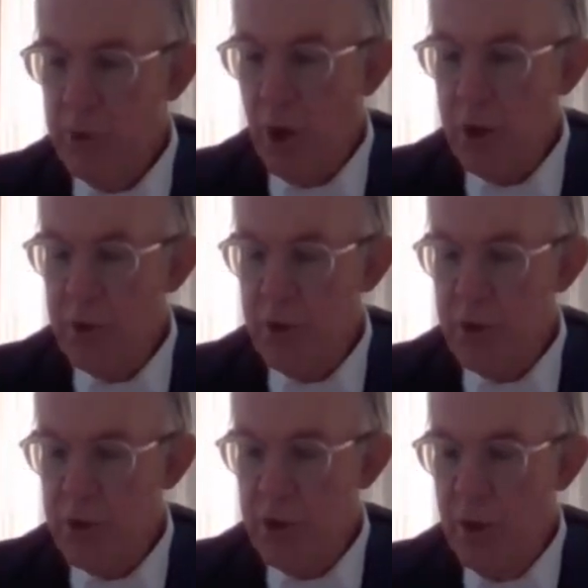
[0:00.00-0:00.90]

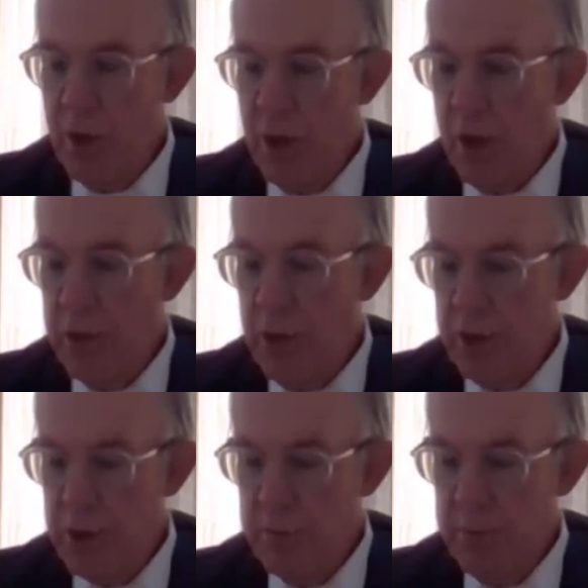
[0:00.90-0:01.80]
doctors are
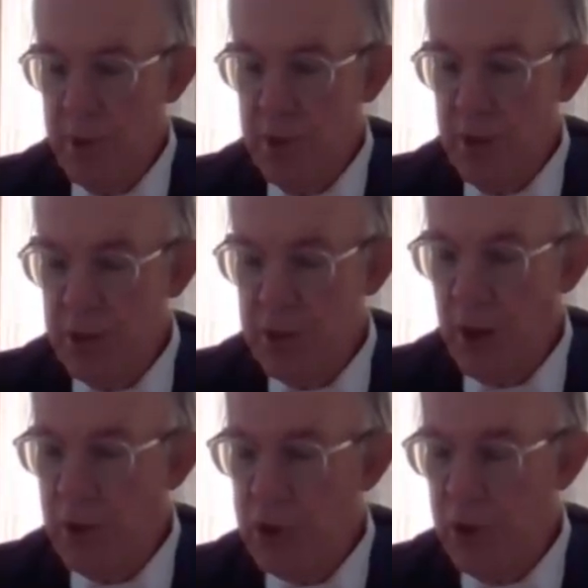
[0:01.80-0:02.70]
not business
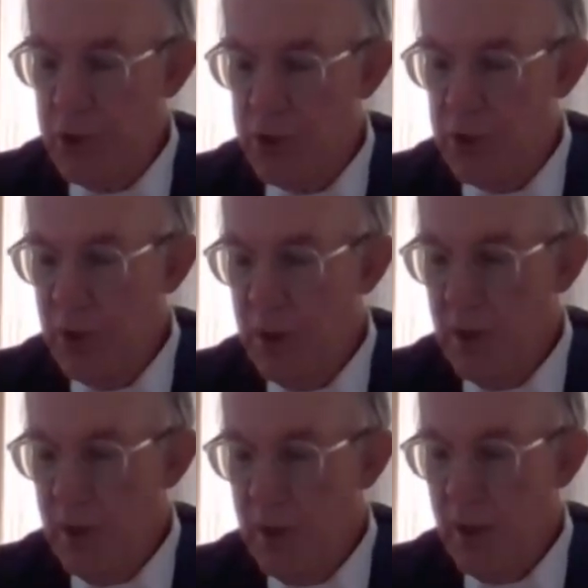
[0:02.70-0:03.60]
associates
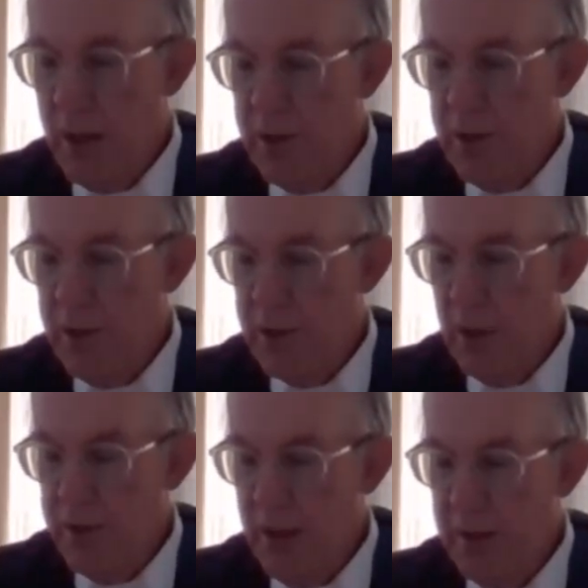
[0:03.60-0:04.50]
and
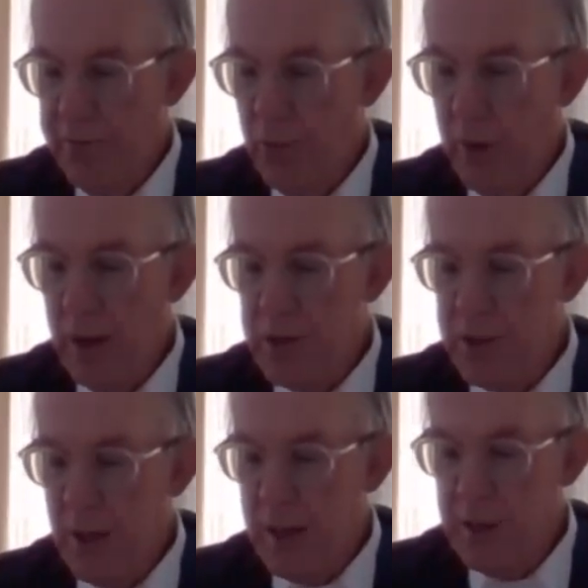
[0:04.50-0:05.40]
are therefore
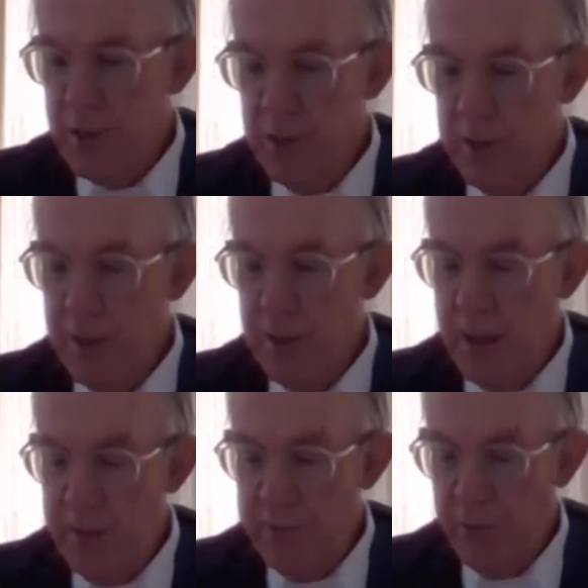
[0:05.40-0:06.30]
outside
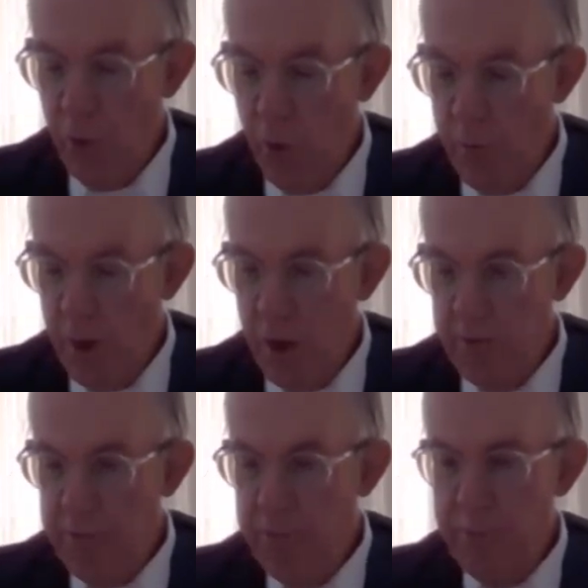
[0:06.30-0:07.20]
any form
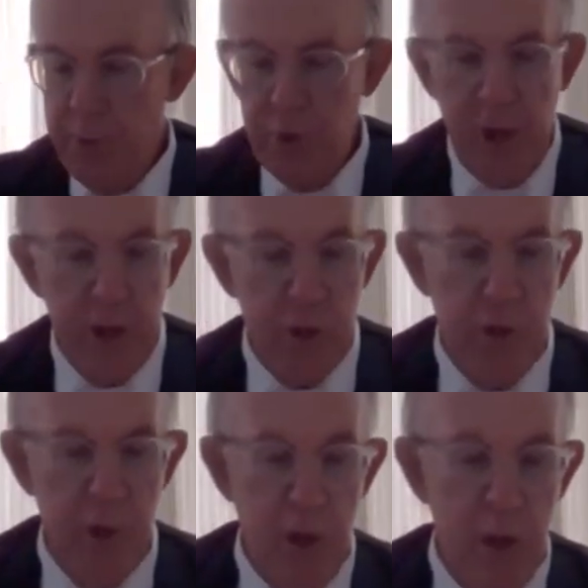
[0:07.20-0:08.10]
of
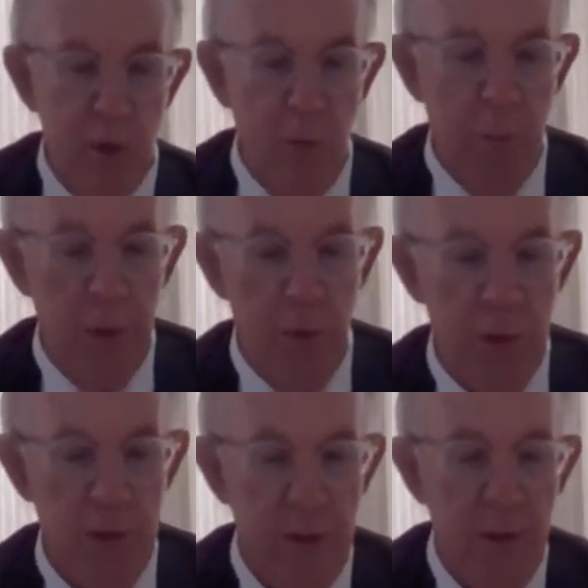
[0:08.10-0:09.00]
protection. Well, my
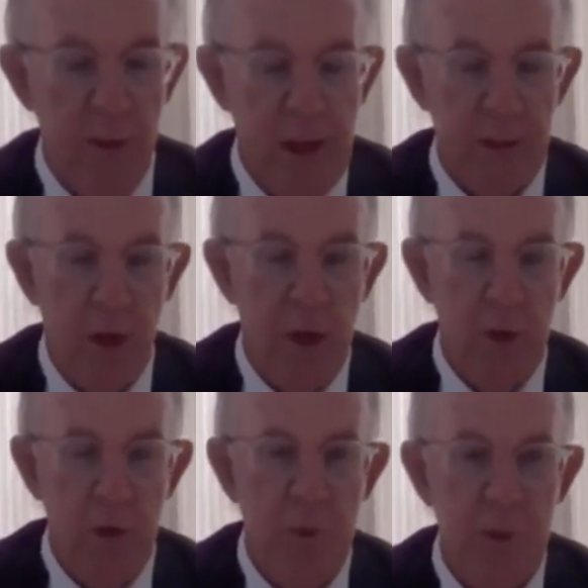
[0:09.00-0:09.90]
lord, that
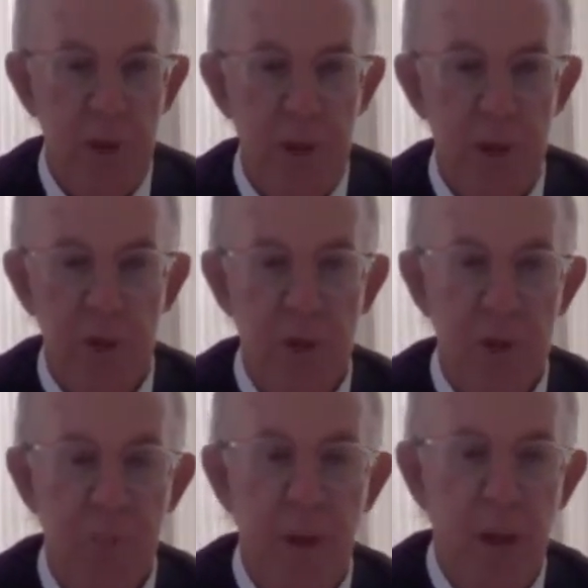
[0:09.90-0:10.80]
argument is
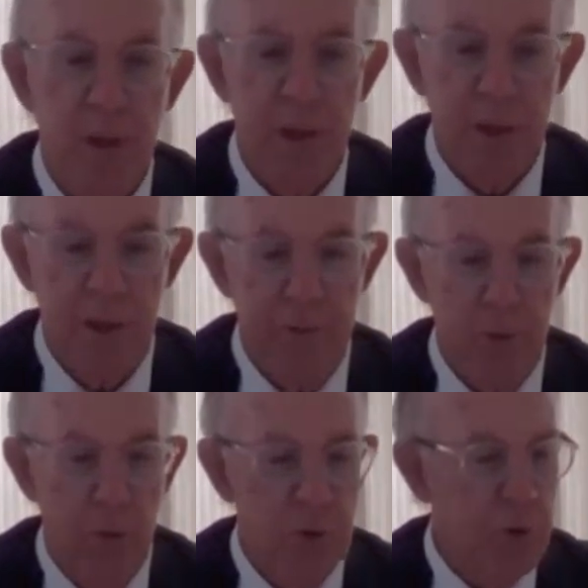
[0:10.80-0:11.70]
dispelled if
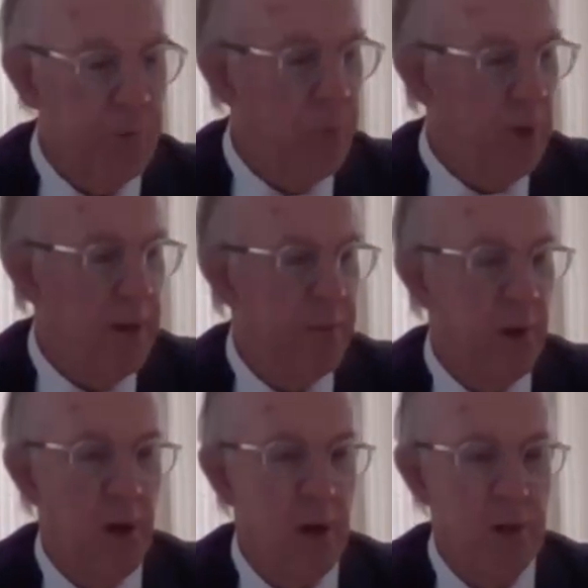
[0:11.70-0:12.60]
your lordship will have
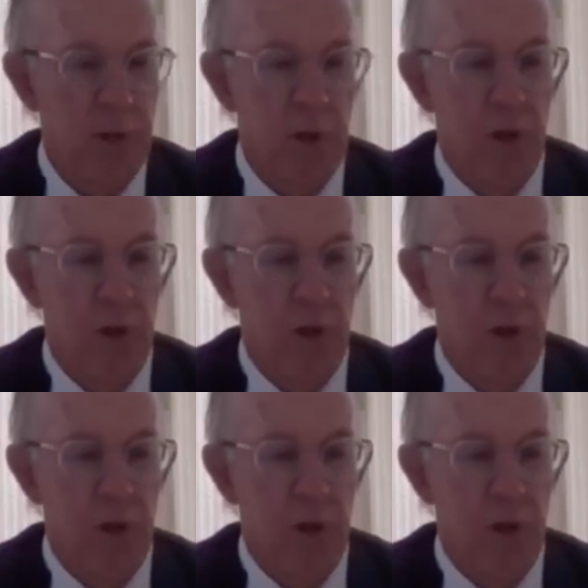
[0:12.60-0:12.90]
regard